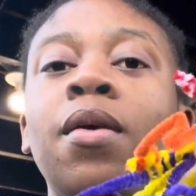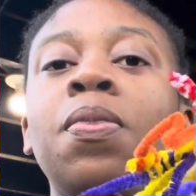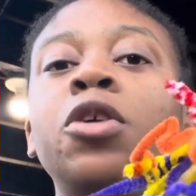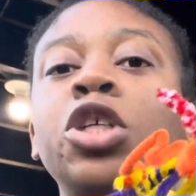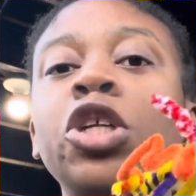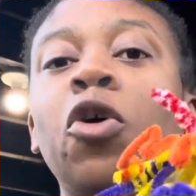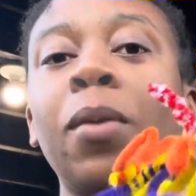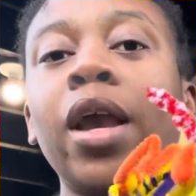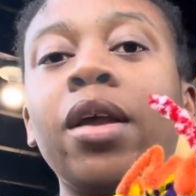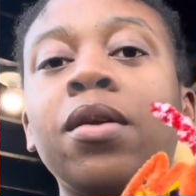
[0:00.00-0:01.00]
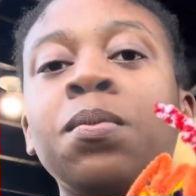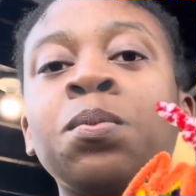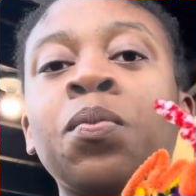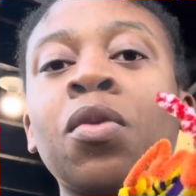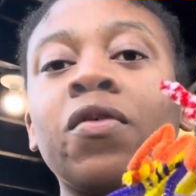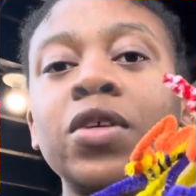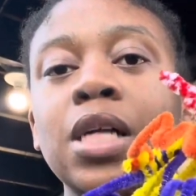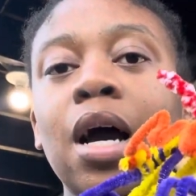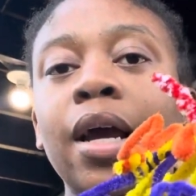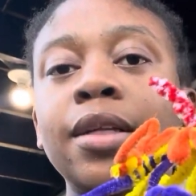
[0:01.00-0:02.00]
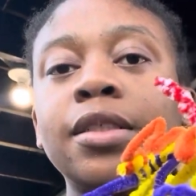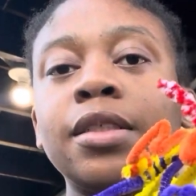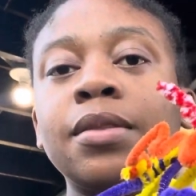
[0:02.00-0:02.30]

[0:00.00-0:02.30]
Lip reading: The G domain resides